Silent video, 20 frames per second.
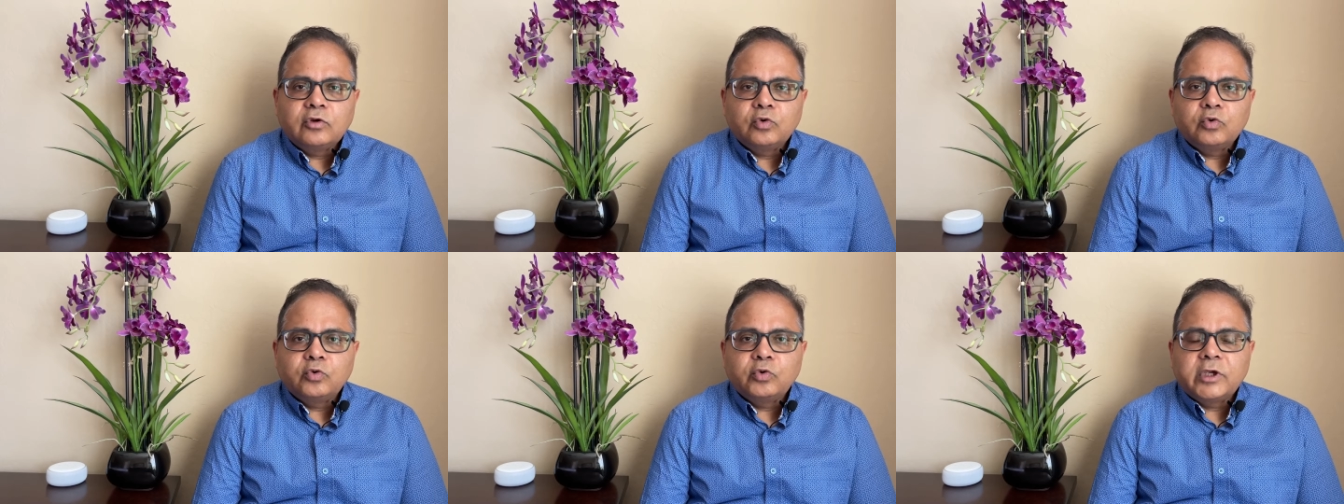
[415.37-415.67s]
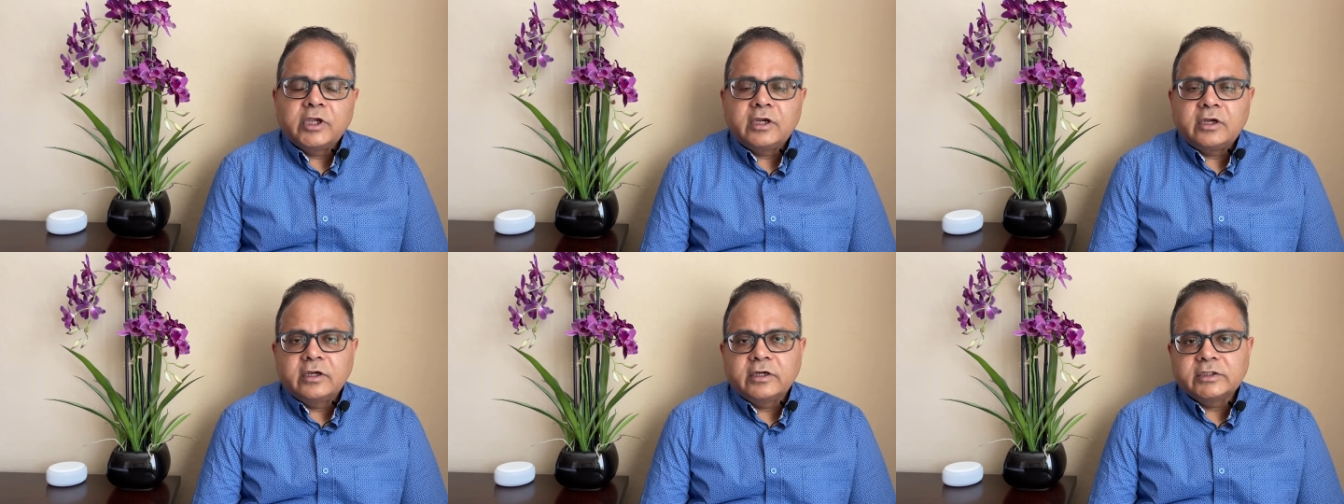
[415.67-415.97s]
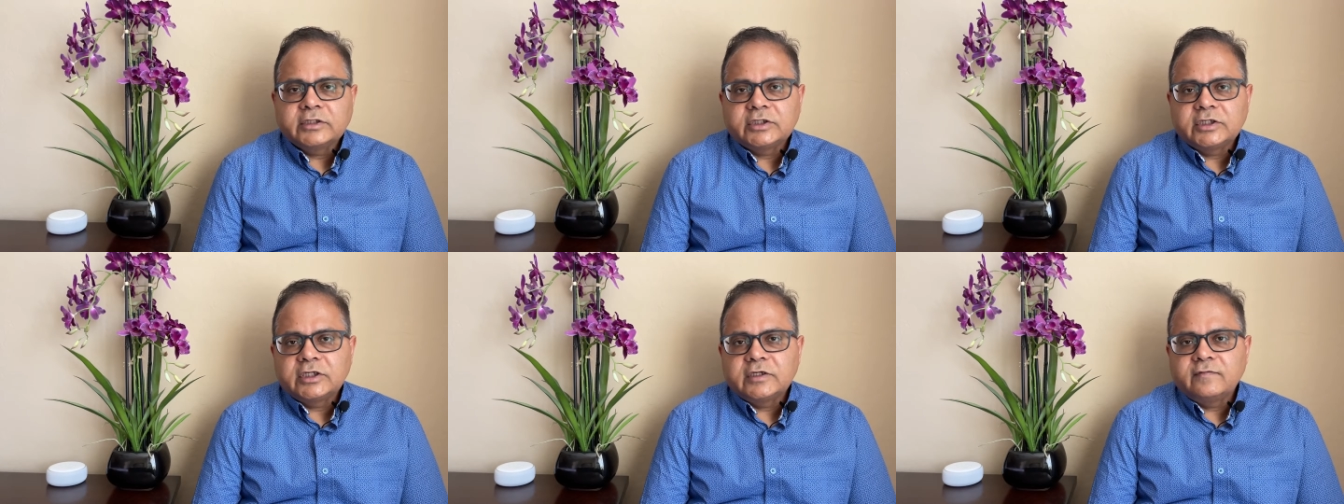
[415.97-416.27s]
to
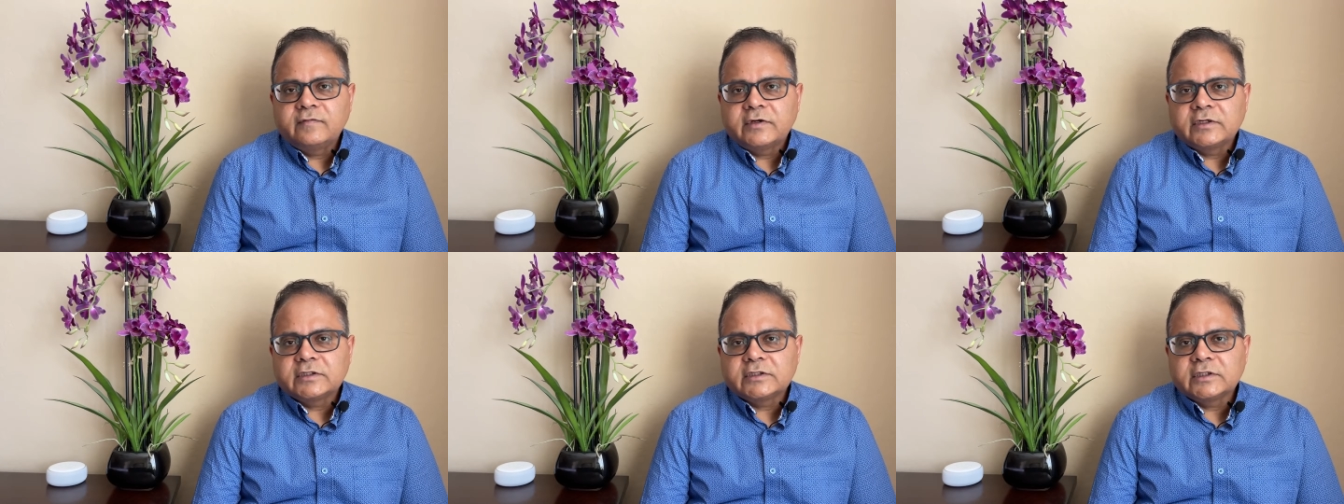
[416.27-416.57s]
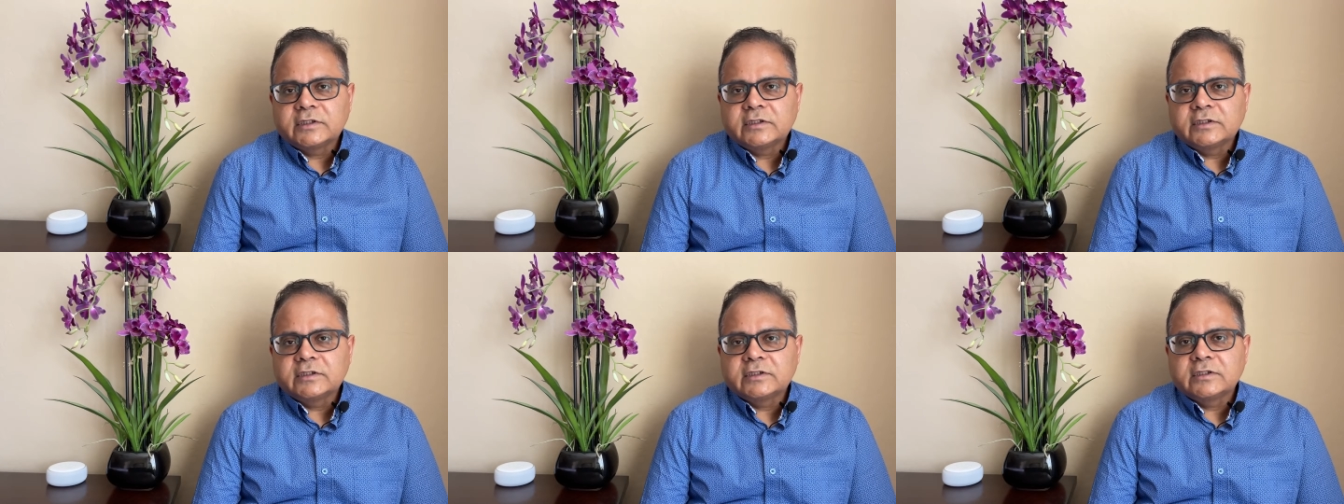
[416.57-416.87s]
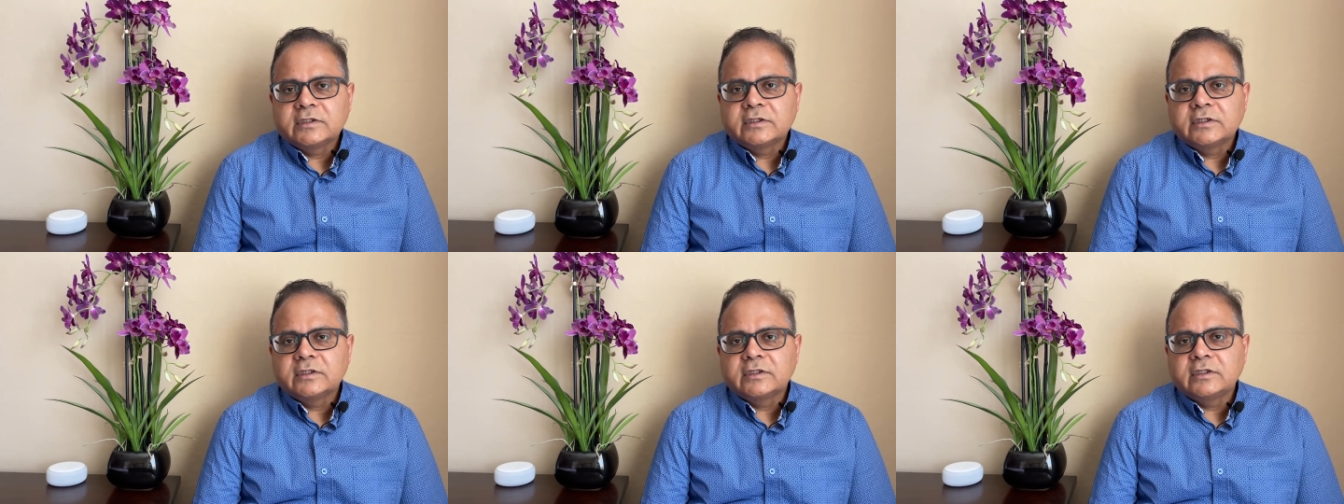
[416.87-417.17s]
industry versus
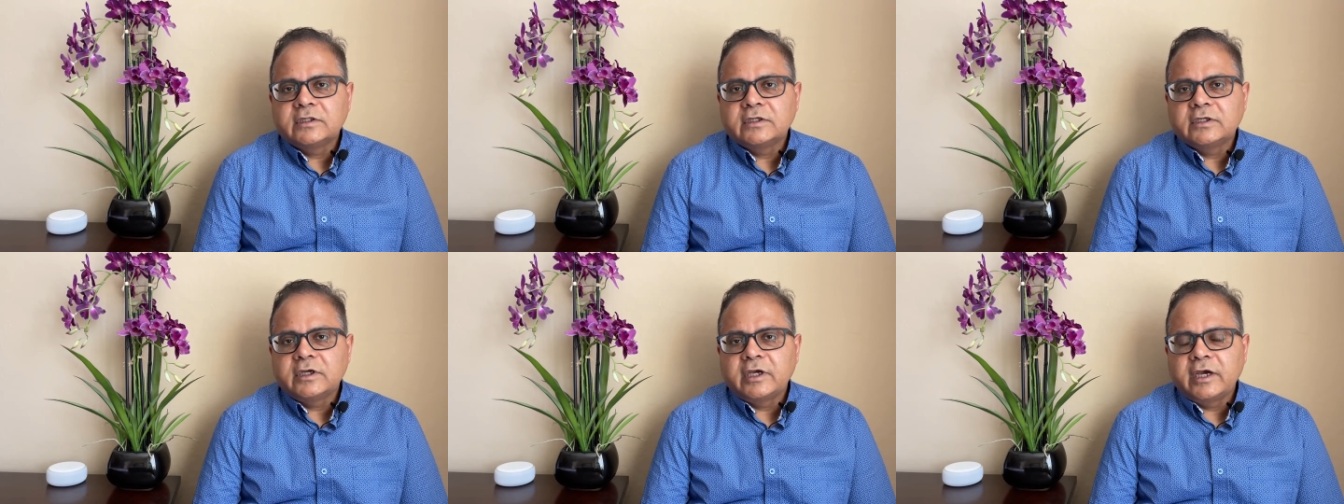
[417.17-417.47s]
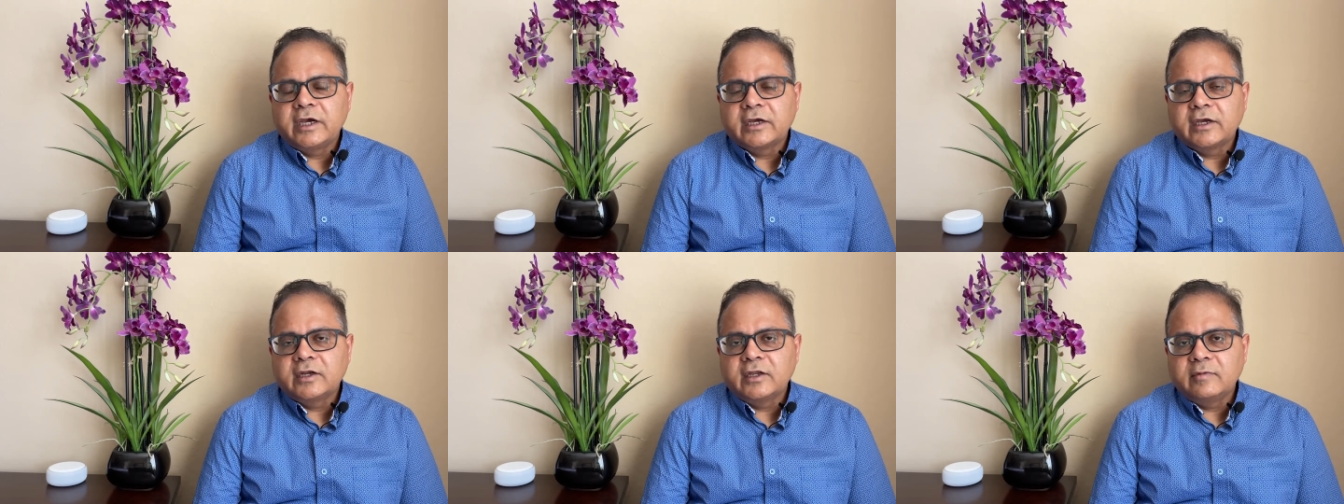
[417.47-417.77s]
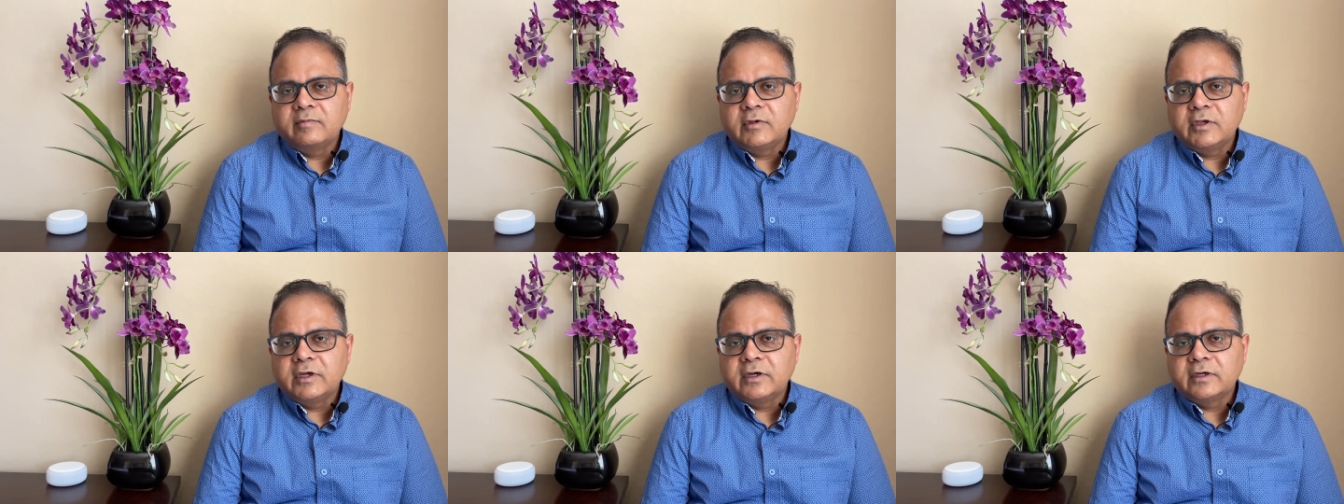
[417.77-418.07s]
the
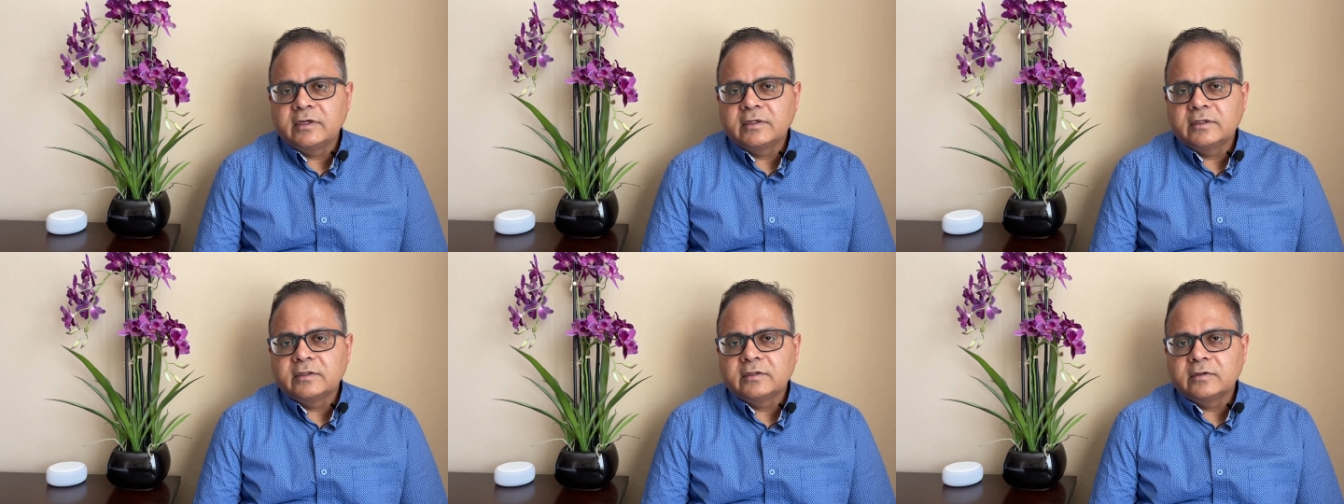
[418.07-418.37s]
academia